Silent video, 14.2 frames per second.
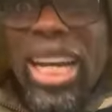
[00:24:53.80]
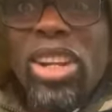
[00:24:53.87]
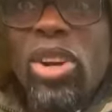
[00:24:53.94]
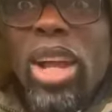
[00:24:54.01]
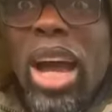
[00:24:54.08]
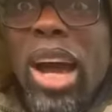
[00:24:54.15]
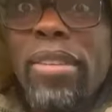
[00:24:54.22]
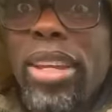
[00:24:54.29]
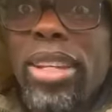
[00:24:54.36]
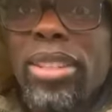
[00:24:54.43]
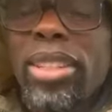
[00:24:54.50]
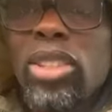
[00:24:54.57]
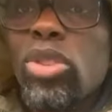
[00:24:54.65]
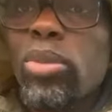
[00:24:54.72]
And I don't have
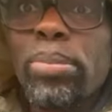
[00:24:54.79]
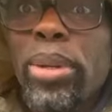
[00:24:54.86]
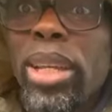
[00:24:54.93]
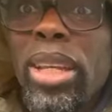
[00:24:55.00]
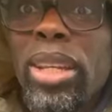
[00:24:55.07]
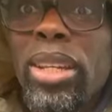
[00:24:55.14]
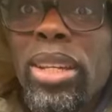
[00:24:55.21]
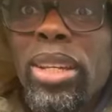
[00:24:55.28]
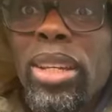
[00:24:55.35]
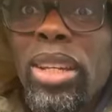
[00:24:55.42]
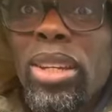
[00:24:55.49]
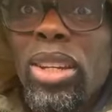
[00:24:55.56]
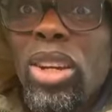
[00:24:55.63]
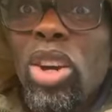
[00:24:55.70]
anything to bring
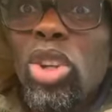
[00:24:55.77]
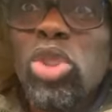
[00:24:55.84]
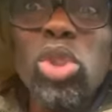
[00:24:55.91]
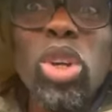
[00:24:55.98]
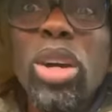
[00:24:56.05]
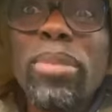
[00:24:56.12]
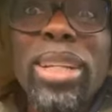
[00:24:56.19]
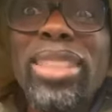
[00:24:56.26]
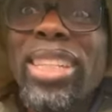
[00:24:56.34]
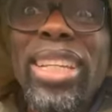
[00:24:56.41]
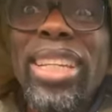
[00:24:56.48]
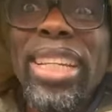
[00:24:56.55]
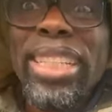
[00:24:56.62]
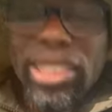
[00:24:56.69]
or to come and
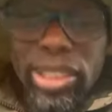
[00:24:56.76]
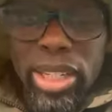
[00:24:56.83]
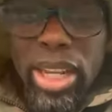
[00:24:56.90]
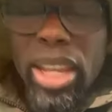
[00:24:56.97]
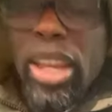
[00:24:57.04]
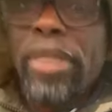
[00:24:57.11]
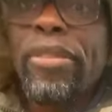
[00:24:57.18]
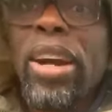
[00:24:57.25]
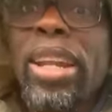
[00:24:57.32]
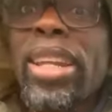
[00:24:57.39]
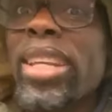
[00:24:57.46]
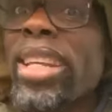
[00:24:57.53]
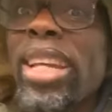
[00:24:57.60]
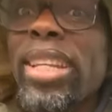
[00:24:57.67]
take in Nigeria. If
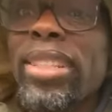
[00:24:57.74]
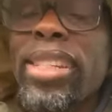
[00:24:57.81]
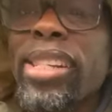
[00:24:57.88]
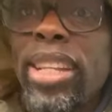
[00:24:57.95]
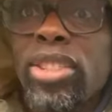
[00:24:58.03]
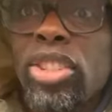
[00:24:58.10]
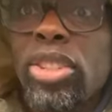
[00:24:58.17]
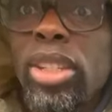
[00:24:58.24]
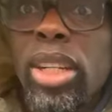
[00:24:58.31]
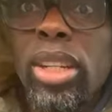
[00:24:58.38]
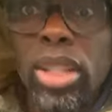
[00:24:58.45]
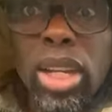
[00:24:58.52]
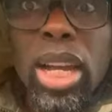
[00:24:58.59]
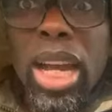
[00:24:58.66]
I need anything in
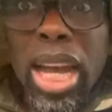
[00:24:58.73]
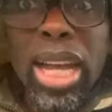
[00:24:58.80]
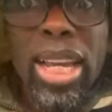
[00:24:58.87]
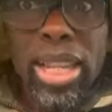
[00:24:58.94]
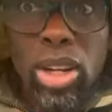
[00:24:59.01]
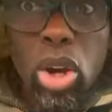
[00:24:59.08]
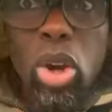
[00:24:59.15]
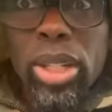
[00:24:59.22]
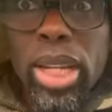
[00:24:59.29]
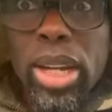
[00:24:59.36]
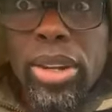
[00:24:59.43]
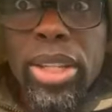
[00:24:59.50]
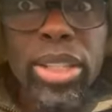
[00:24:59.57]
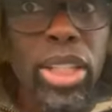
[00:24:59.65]
Nigeria, I can
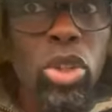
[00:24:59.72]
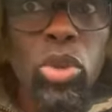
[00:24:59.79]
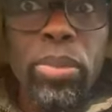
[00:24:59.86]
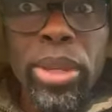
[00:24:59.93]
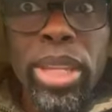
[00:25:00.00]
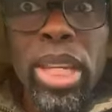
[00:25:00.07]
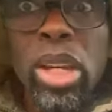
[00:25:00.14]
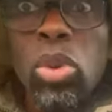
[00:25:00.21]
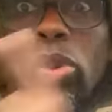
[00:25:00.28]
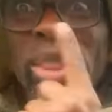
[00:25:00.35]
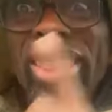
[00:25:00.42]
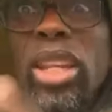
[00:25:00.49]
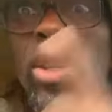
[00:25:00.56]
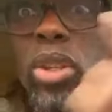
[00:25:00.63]
order it. It will be here
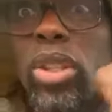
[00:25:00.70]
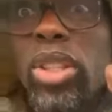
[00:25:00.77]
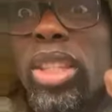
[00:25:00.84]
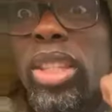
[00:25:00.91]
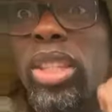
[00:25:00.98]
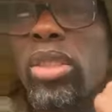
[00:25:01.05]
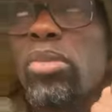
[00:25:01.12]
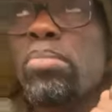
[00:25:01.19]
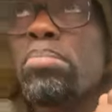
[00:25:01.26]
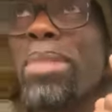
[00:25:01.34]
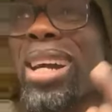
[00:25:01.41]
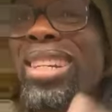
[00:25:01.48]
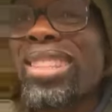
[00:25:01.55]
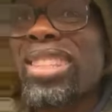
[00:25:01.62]
within
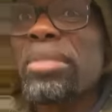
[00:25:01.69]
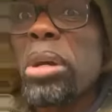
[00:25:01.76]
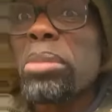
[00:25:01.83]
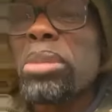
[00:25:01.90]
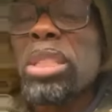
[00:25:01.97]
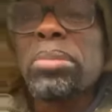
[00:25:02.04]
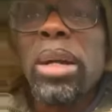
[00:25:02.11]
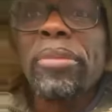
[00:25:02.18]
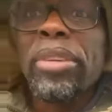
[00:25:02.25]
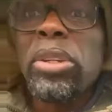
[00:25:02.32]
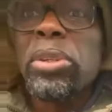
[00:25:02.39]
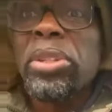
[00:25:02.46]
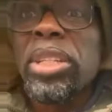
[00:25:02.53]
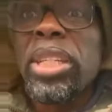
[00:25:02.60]
maximum
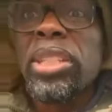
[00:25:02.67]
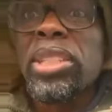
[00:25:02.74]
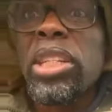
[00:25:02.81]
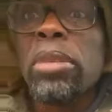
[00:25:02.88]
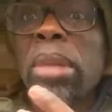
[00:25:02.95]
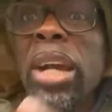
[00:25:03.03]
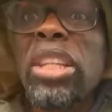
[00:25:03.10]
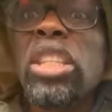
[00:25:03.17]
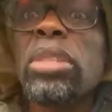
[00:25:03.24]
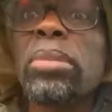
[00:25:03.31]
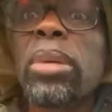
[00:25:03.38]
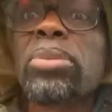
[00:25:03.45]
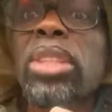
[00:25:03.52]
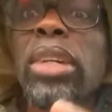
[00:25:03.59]
Timbafilo DHL,
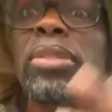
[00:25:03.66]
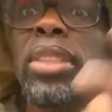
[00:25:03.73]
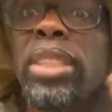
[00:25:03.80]
maximum